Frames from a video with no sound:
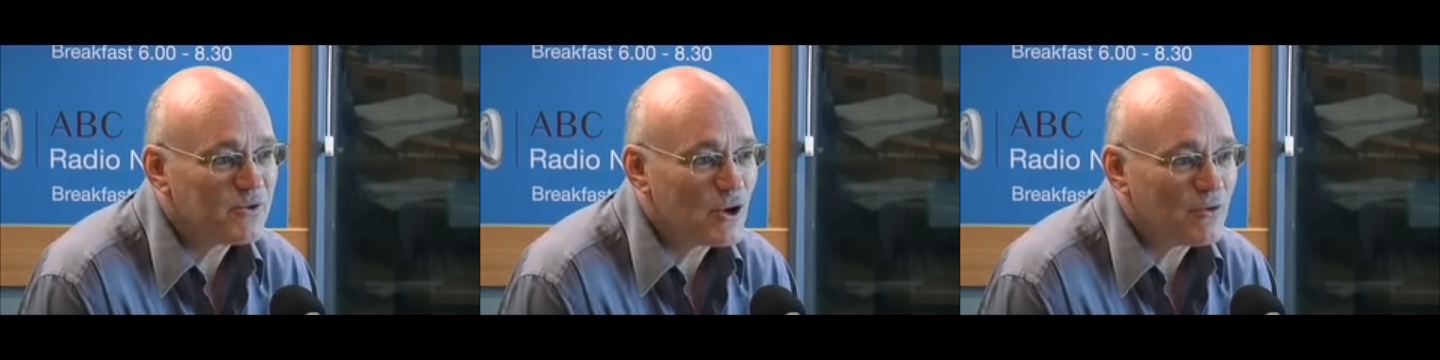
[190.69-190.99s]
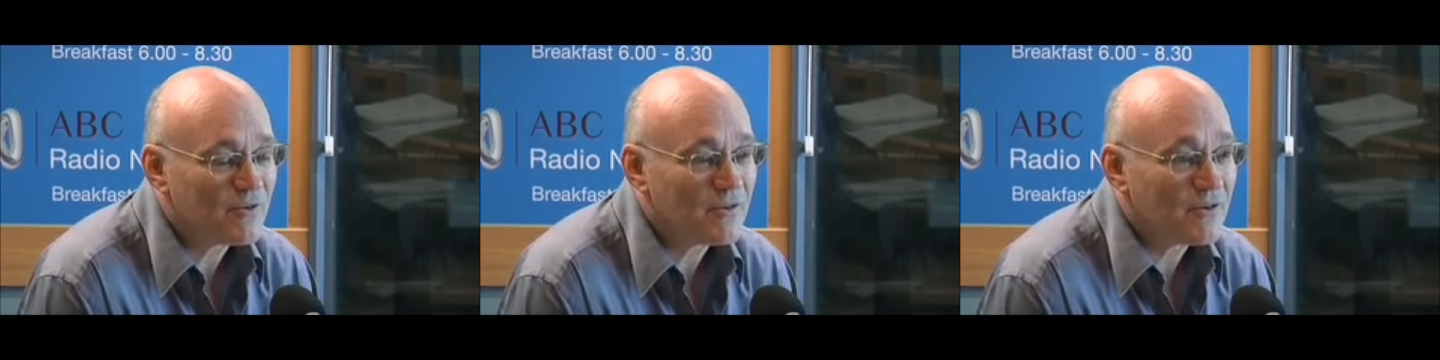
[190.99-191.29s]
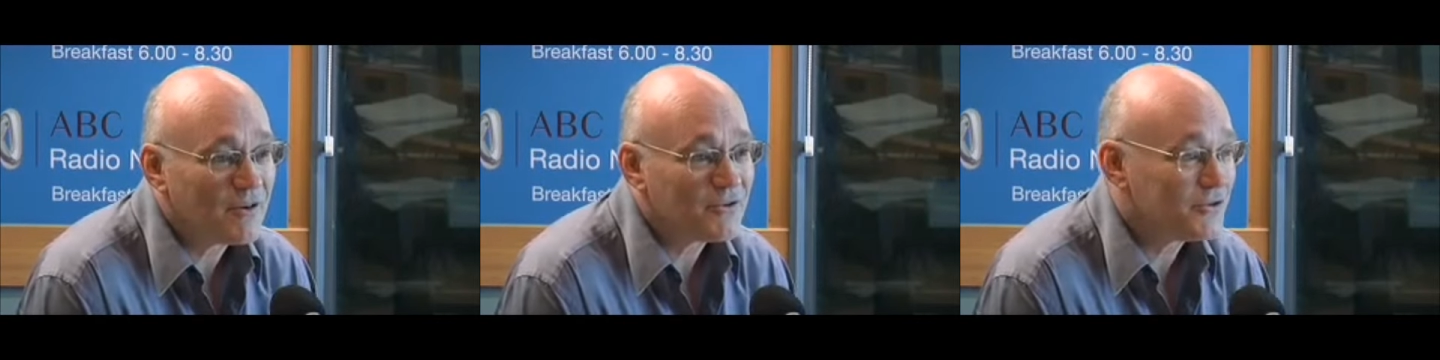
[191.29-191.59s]
Who's John
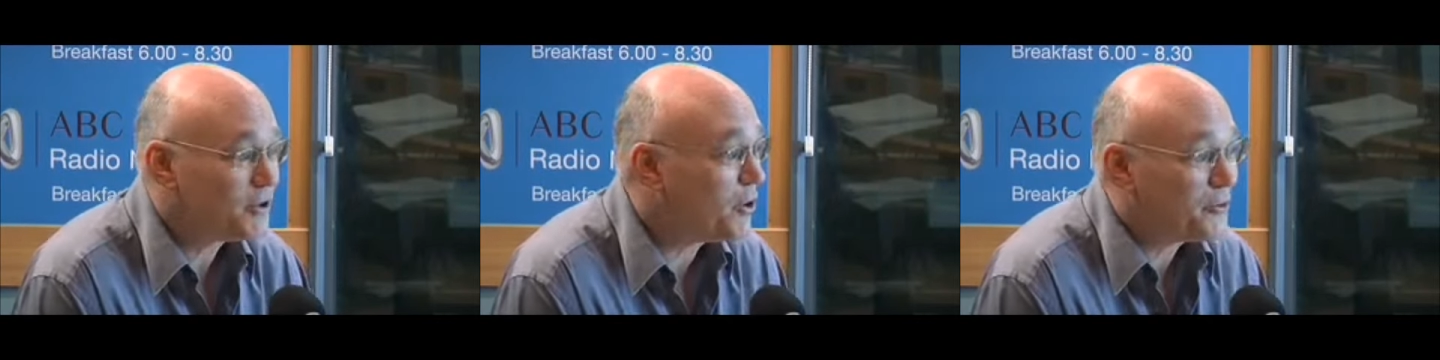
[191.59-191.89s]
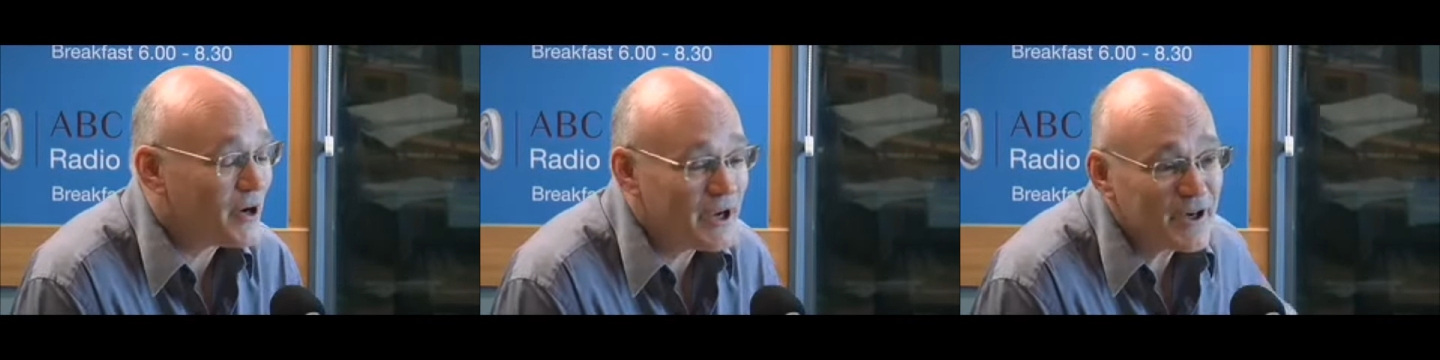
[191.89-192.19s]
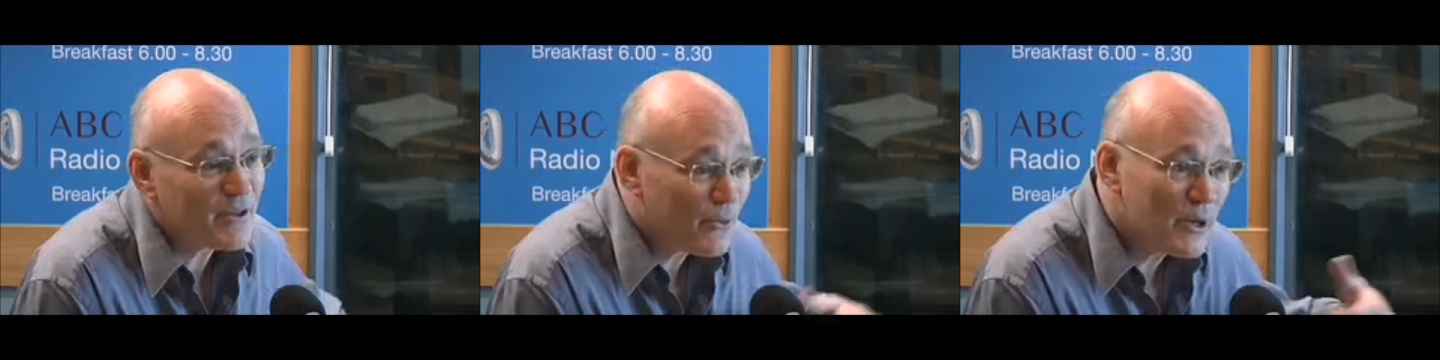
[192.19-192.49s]
Reid? John
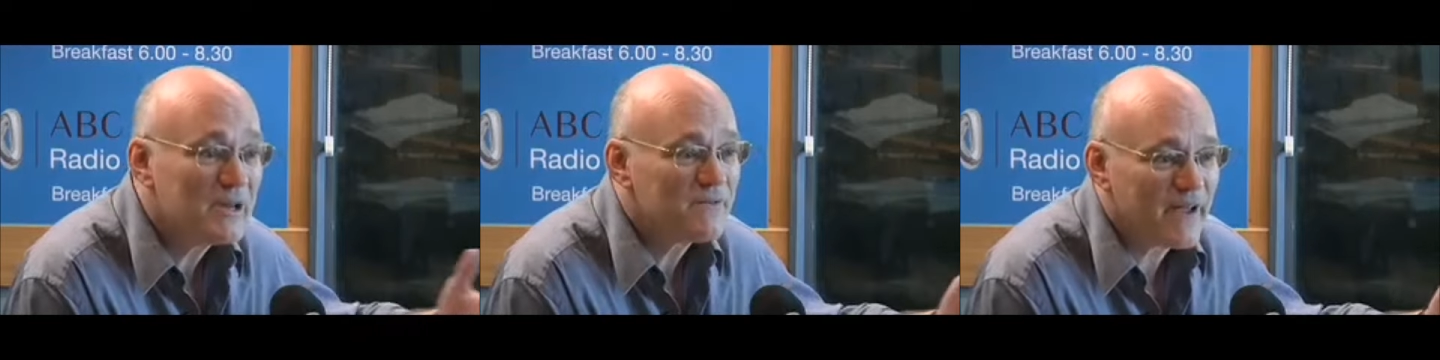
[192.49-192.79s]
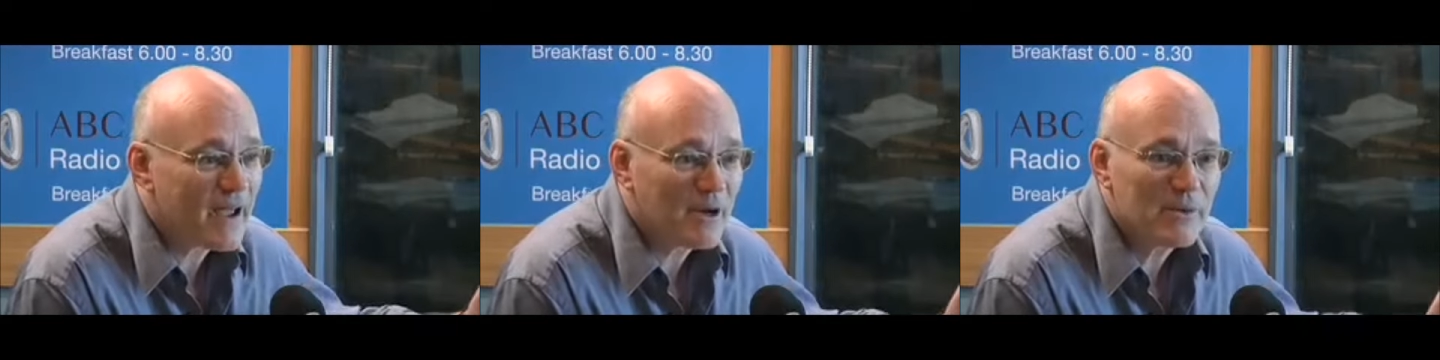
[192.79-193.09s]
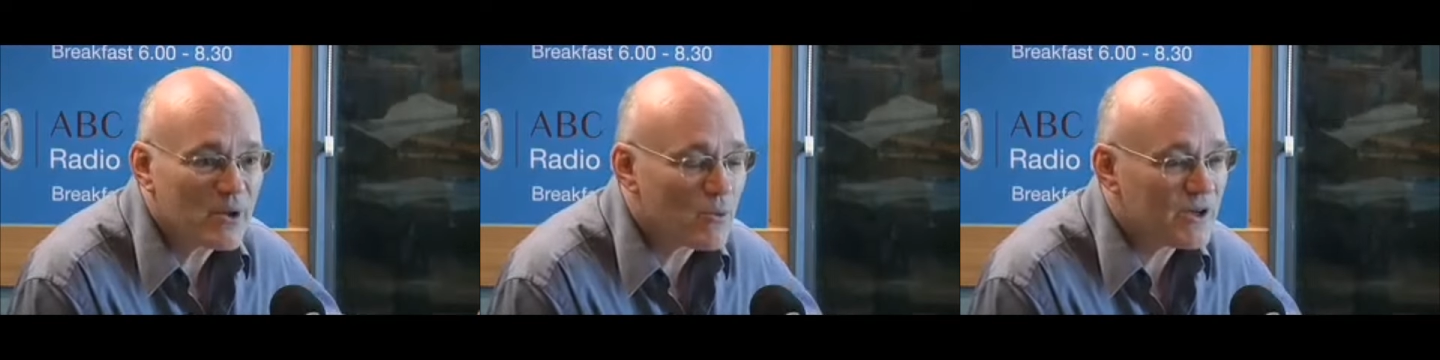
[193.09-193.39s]
Reid and the Reid
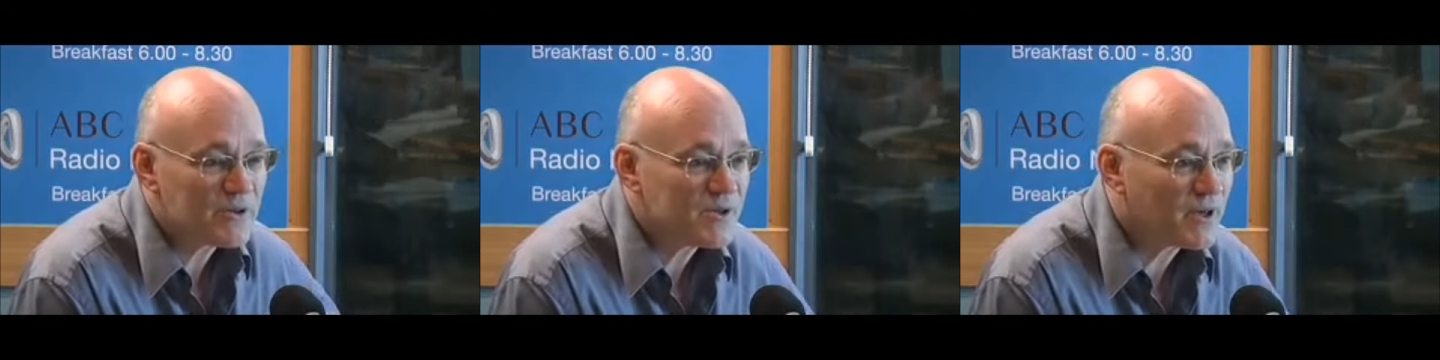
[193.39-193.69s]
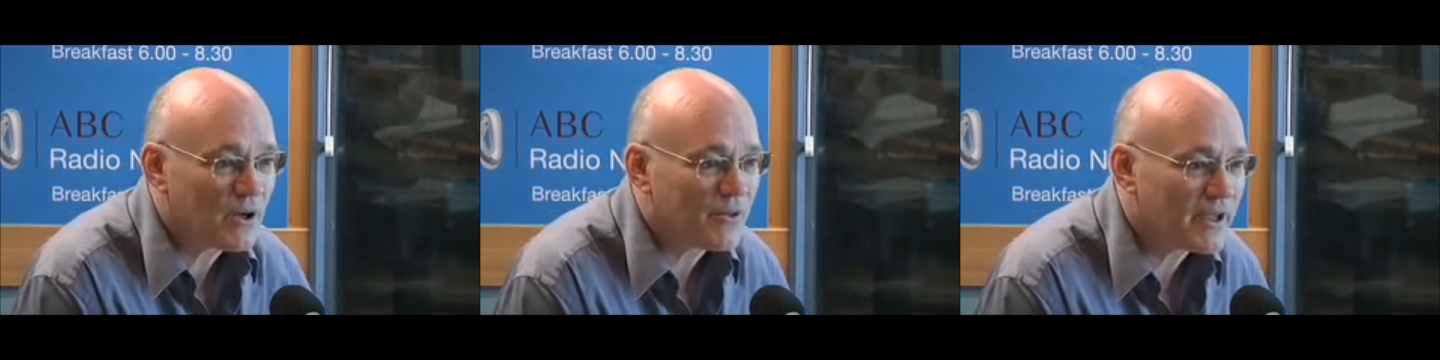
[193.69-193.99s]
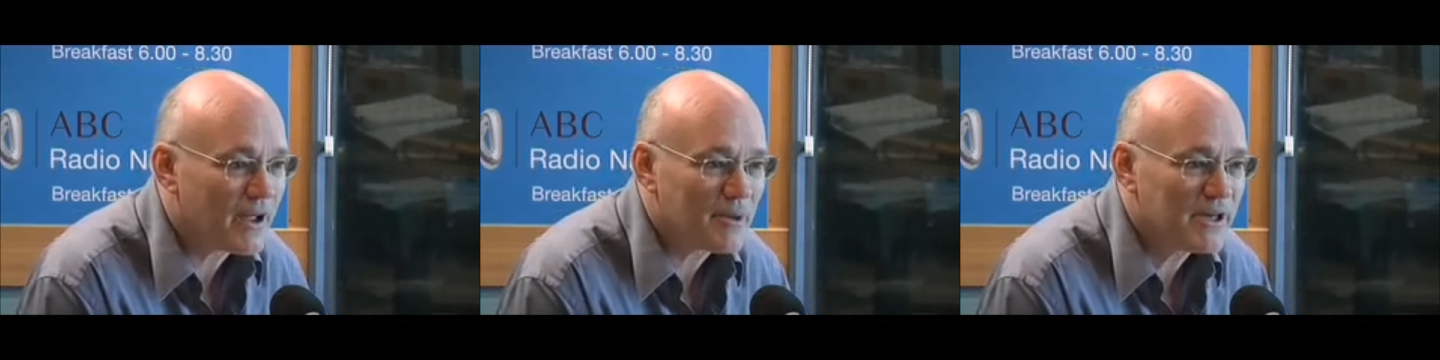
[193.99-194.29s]
family were the ones that got the
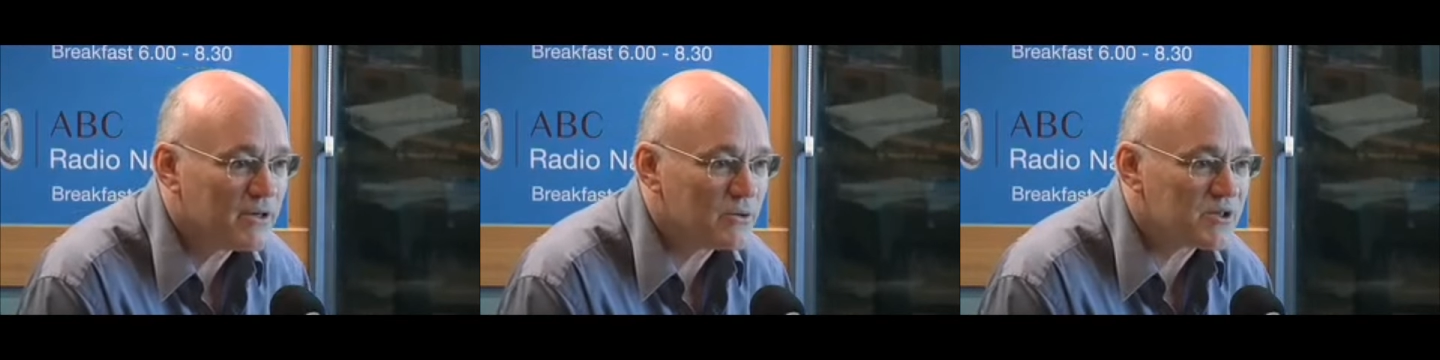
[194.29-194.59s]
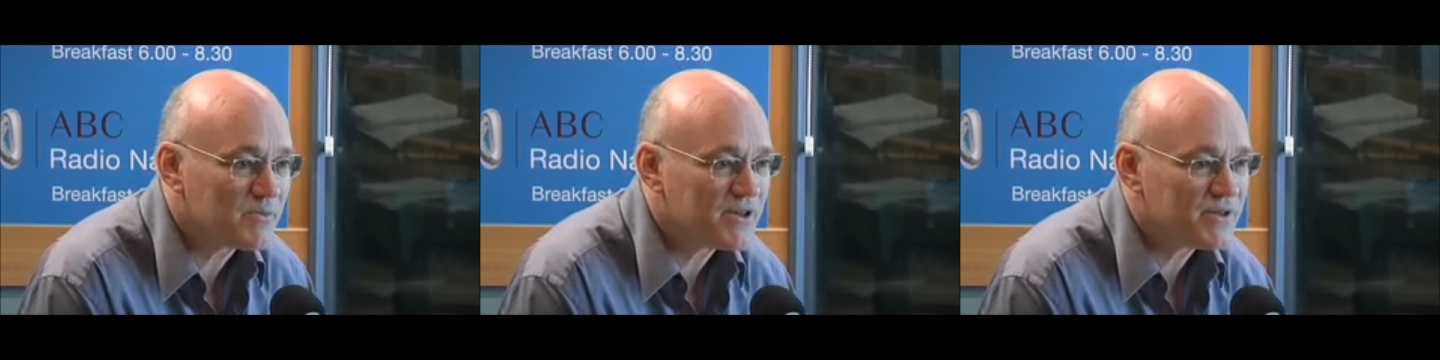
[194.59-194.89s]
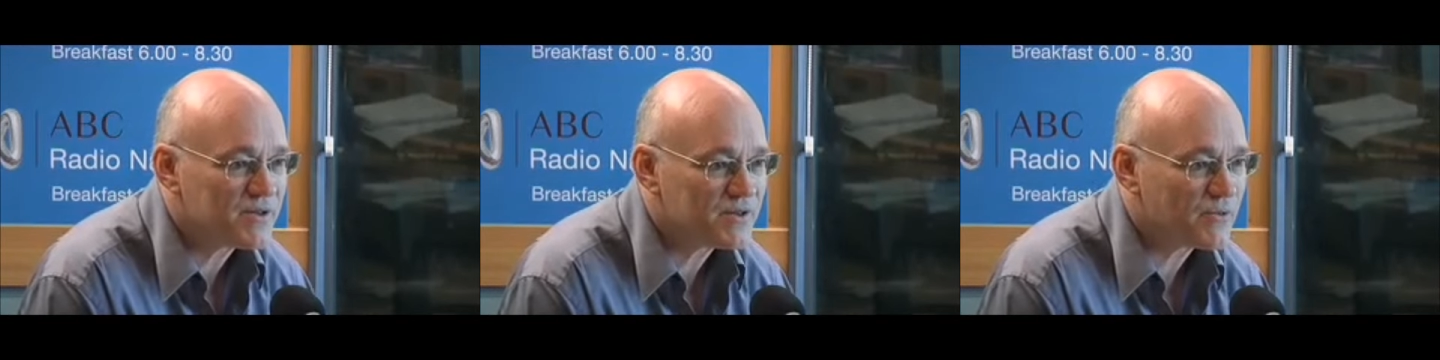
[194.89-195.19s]
company into asbestos.